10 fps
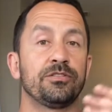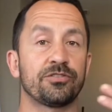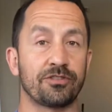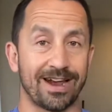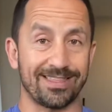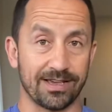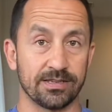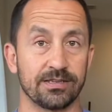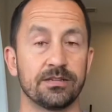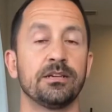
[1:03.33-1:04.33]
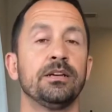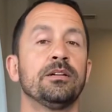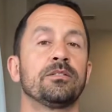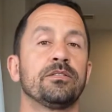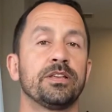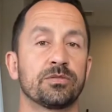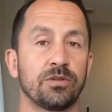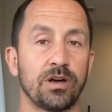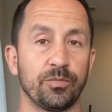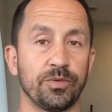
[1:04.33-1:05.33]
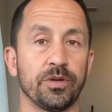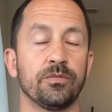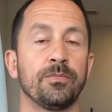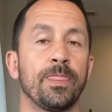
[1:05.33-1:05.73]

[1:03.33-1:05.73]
try this, or this will help you.